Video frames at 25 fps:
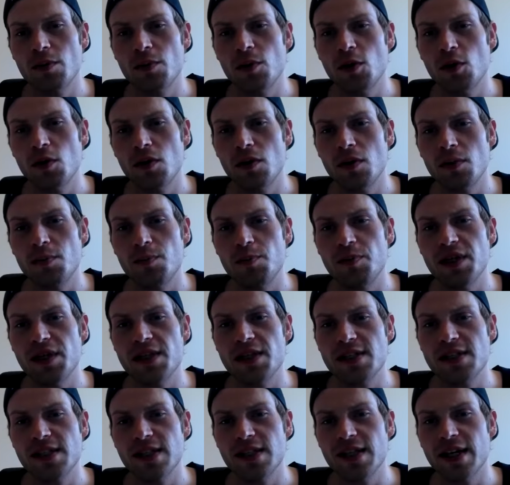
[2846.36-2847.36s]
about B
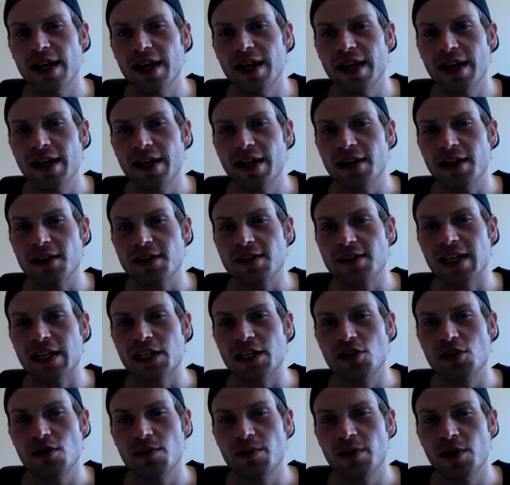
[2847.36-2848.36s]
C A,
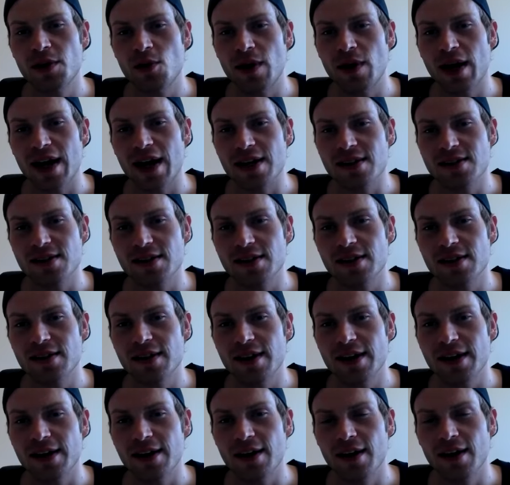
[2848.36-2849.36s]
essential amino acid?
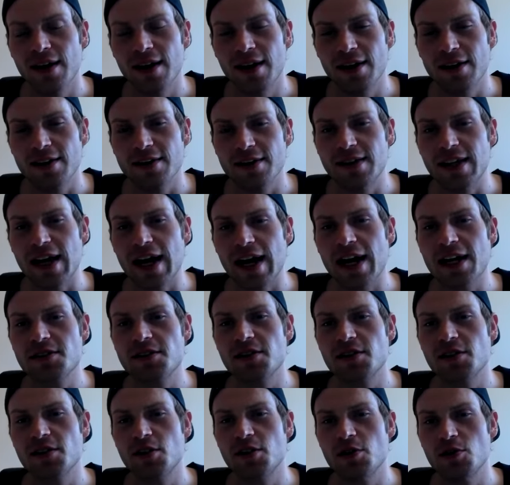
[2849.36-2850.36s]
Like
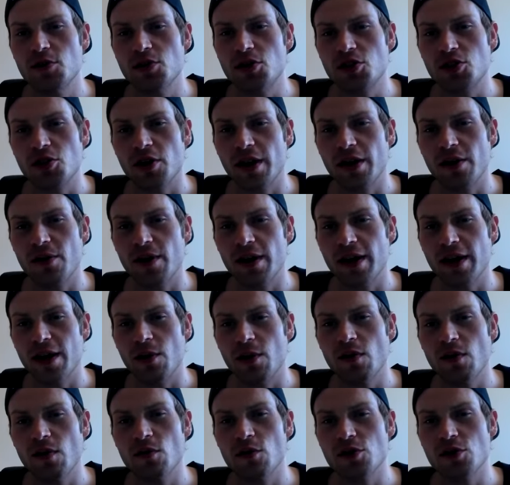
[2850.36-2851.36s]
that's a huge trend right
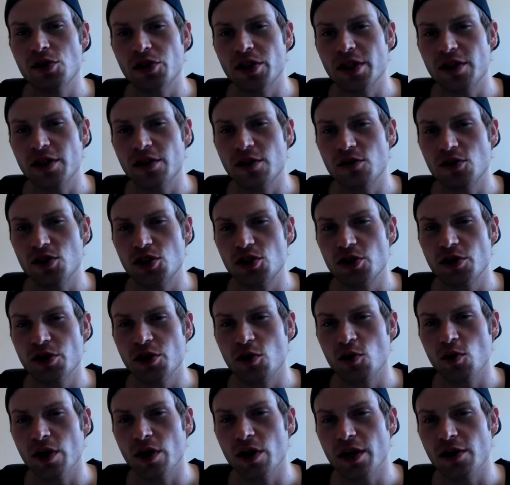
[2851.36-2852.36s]
now. Everyone's drinking those during
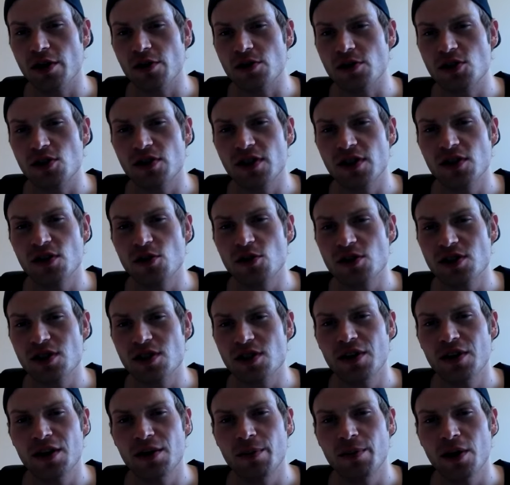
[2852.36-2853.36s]
your workouts. Do you think those
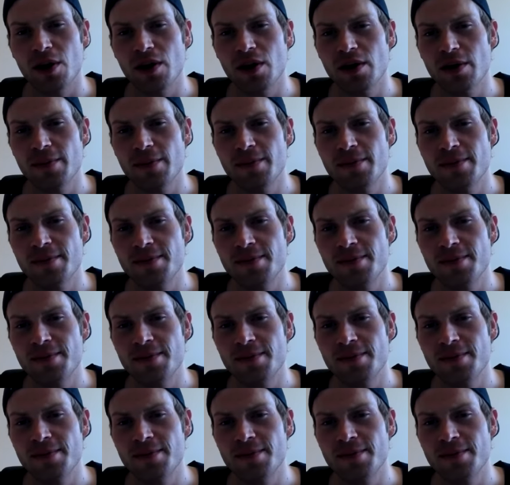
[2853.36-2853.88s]
have any merit?